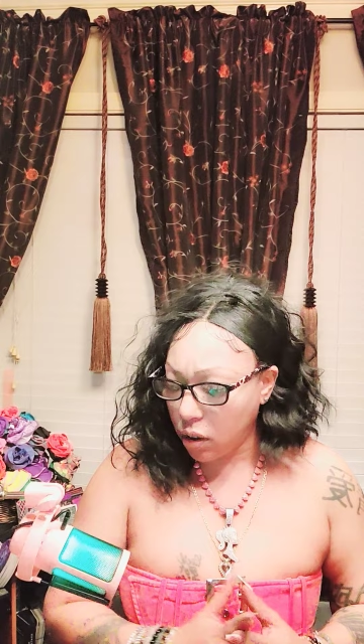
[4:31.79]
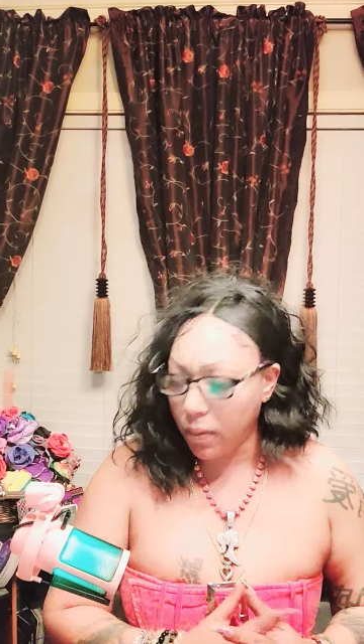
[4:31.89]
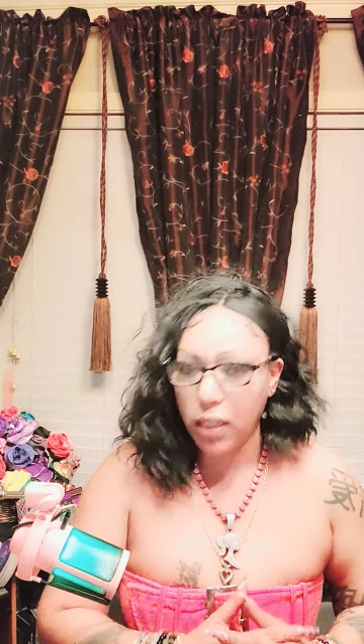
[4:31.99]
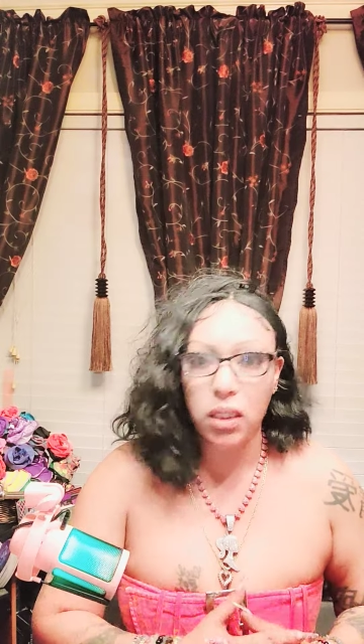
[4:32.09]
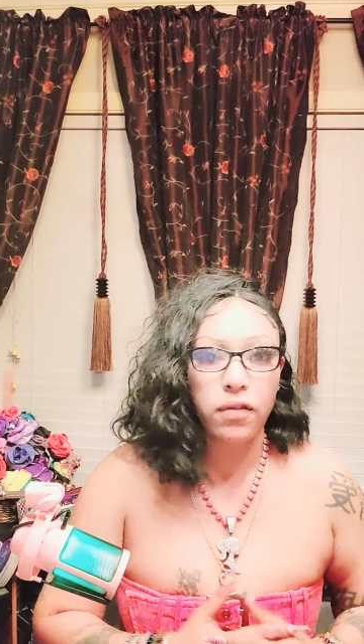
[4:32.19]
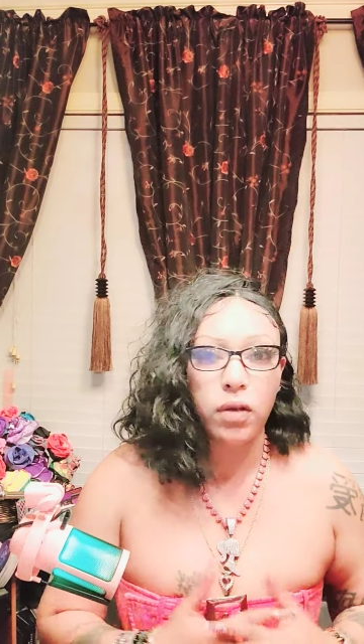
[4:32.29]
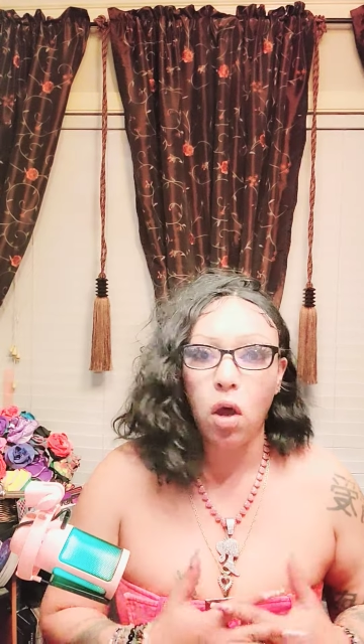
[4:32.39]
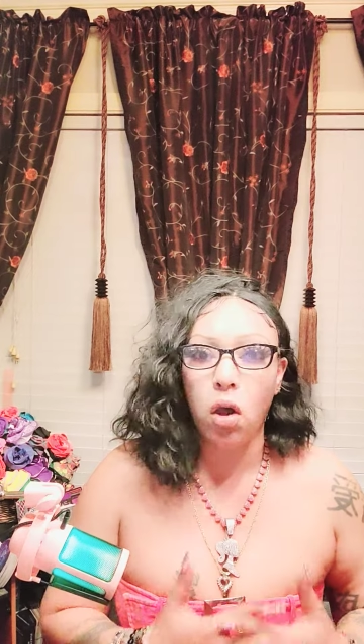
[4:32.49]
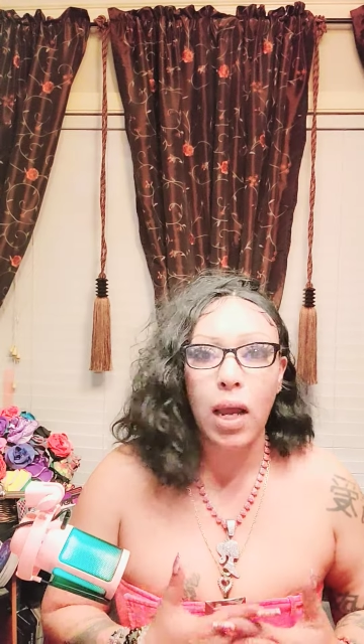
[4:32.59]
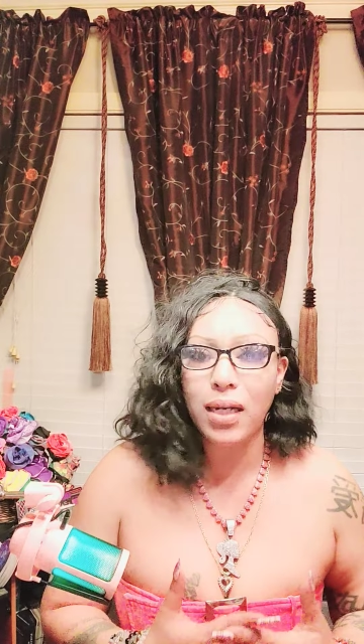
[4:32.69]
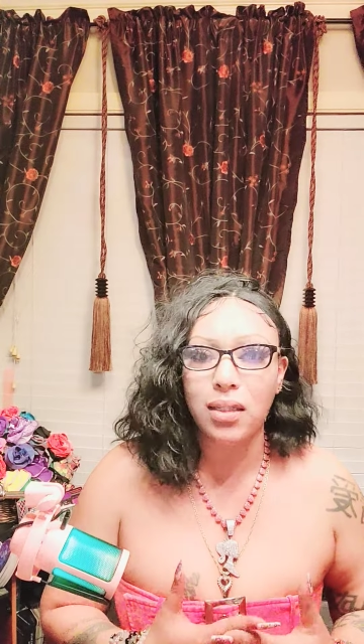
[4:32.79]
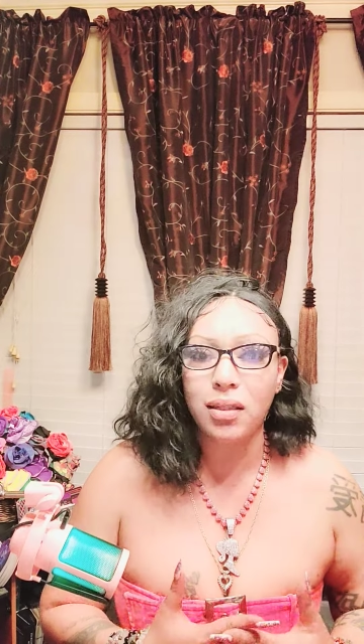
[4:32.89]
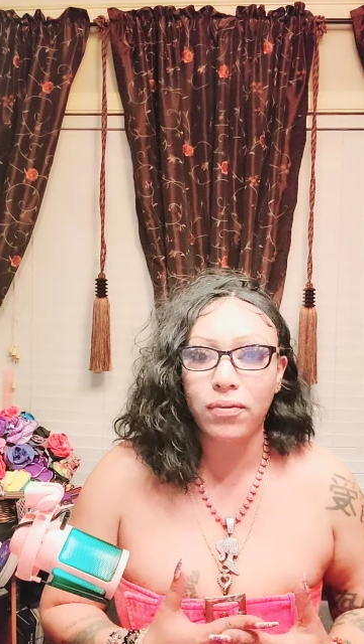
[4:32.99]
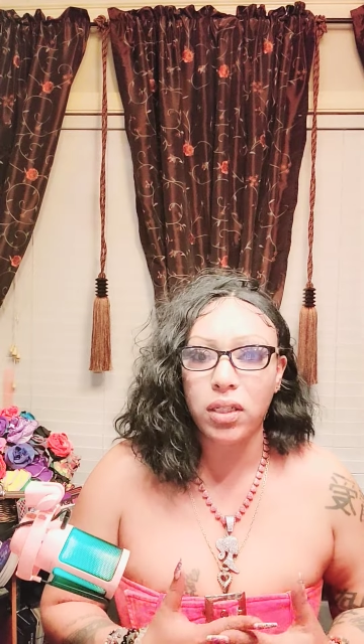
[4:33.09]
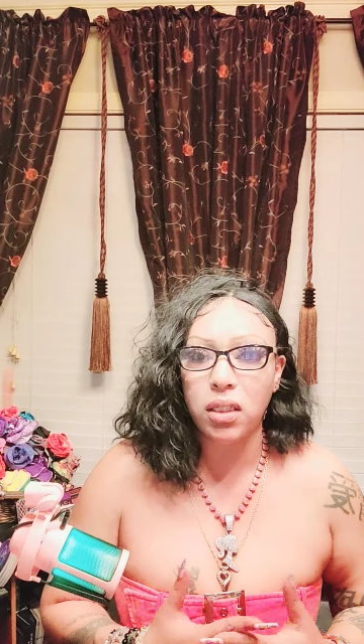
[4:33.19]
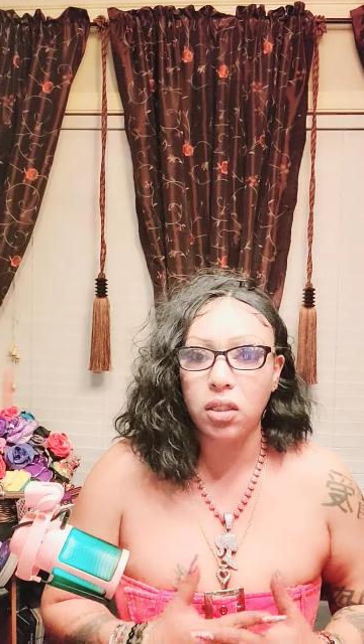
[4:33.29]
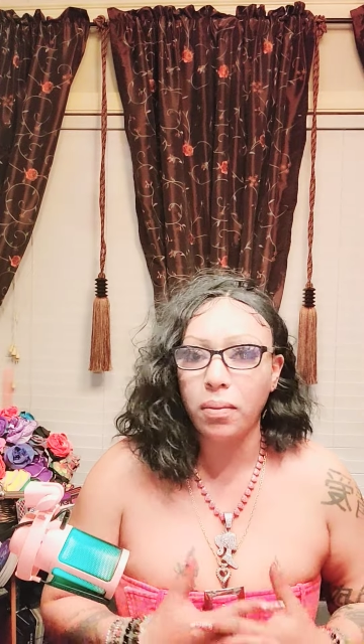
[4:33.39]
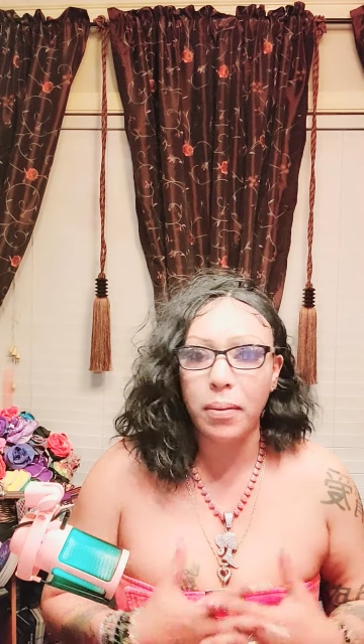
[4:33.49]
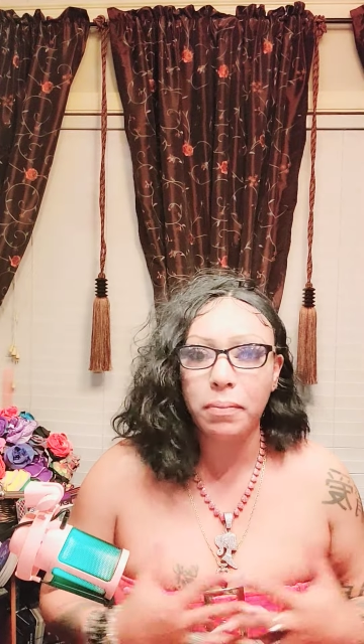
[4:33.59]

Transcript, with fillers: Somebody's given all kind of stuff to this. Situation.